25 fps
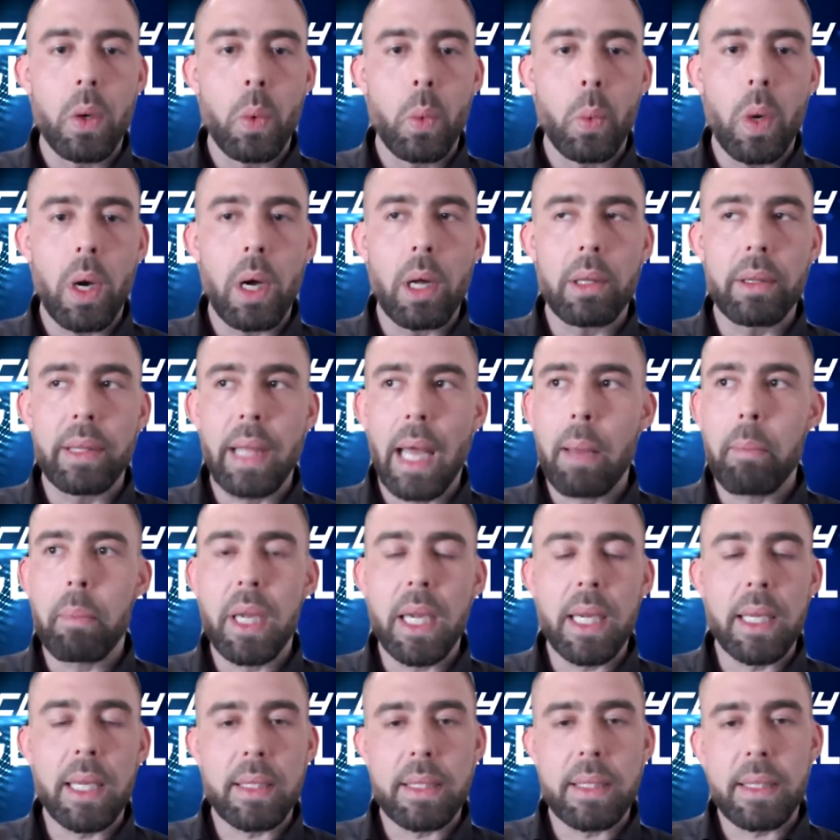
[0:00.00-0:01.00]
Well, that
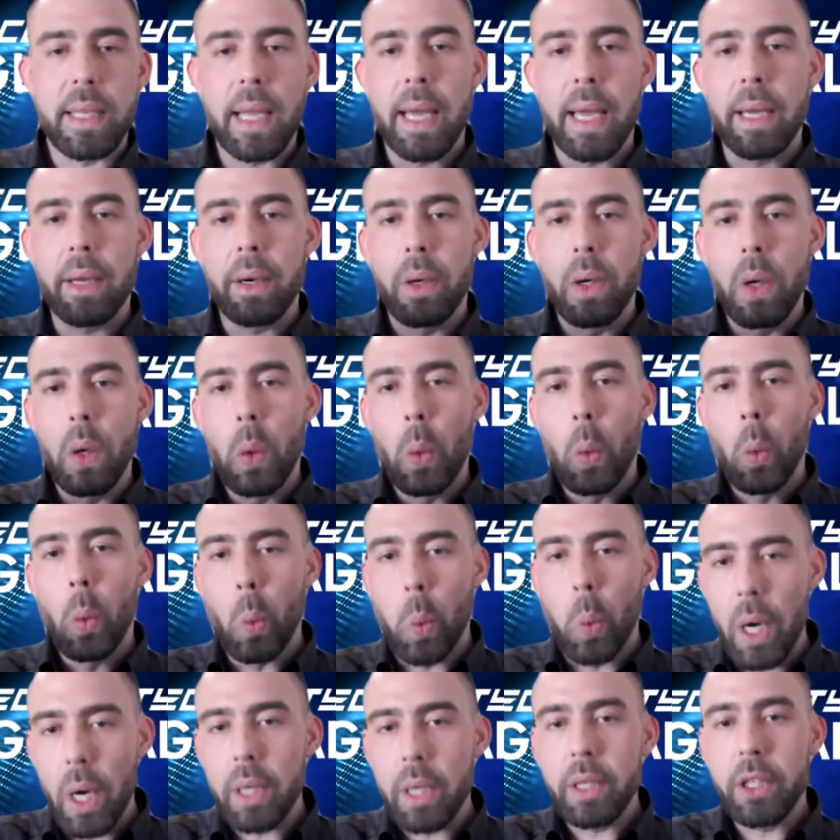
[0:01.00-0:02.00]
means that
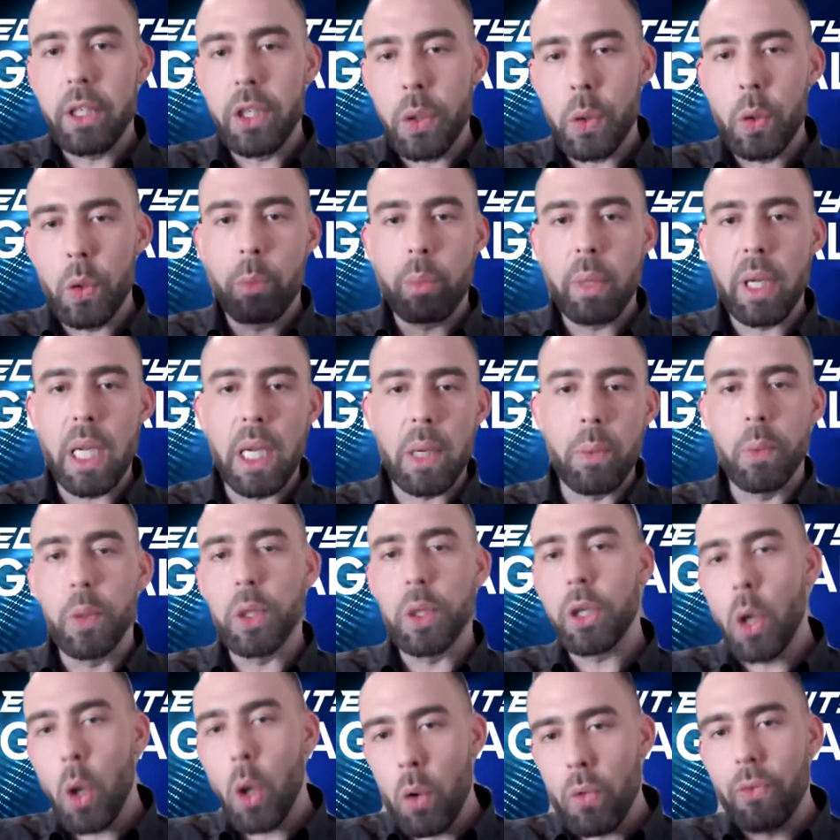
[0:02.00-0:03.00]
one UME
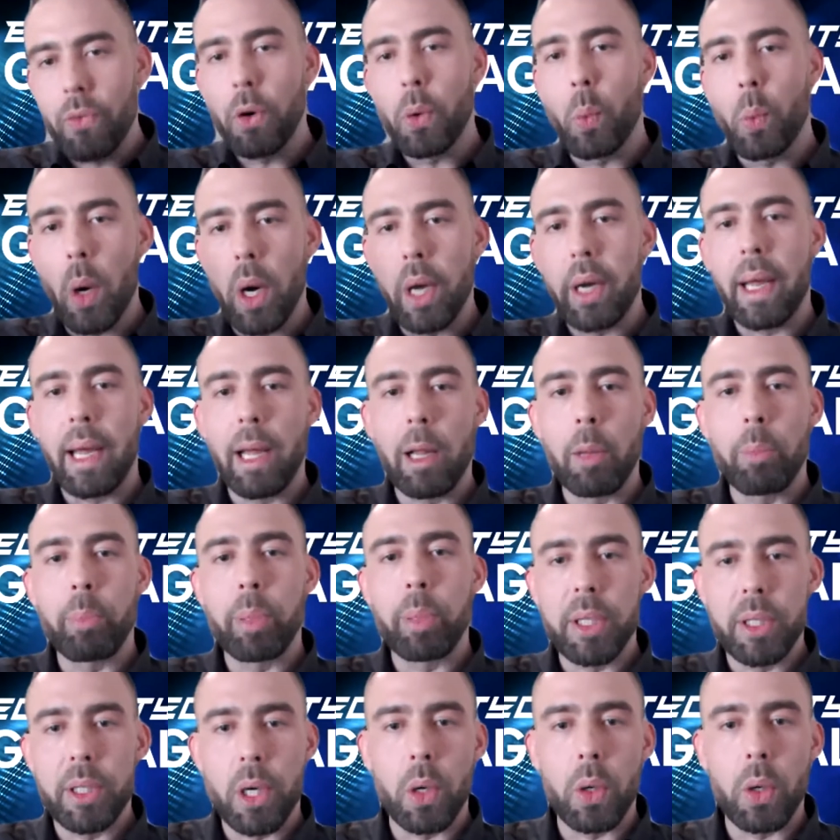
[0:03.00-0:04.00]
would go for 1
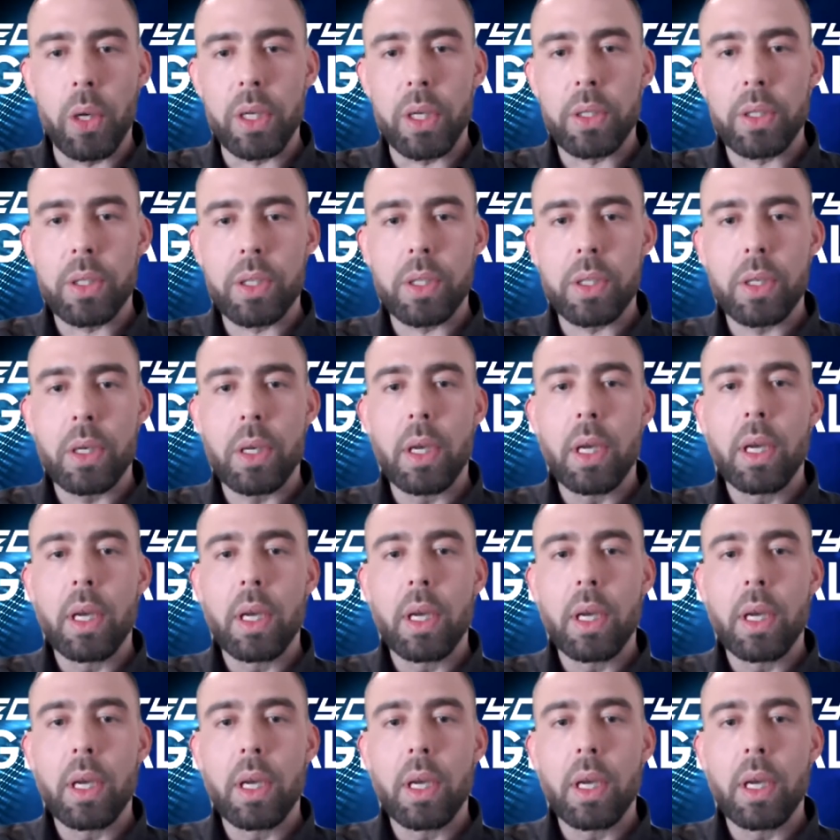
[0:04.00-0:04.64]
LP tokens.